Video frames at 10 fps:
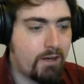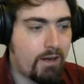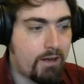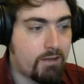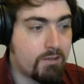
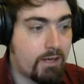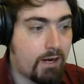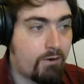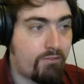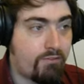And
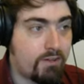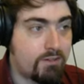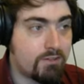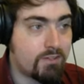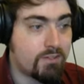our
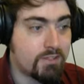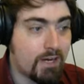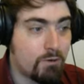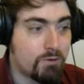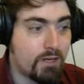first
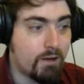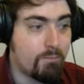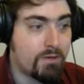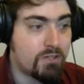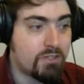
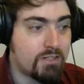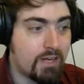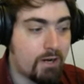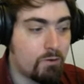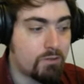scouting mission is
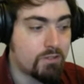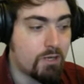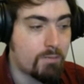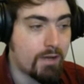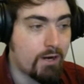out. It's
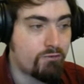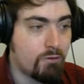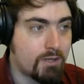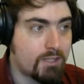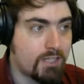coming out
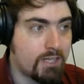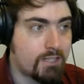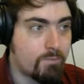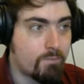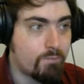from
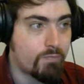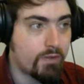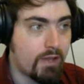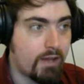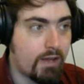Gezeit,
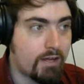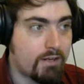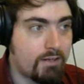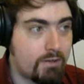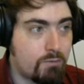
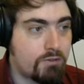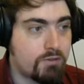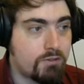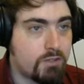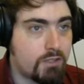and he wants
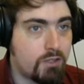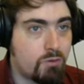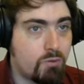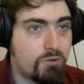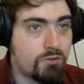to see
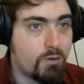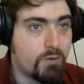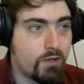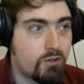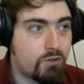what's
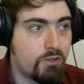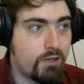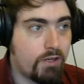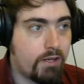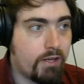going on
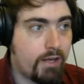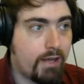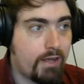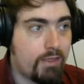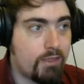
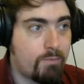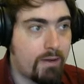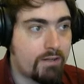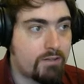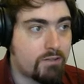in the
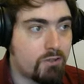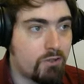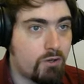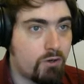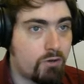base
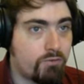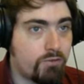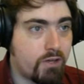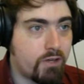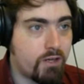of
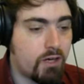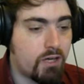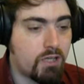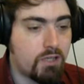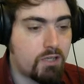
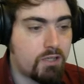Khal,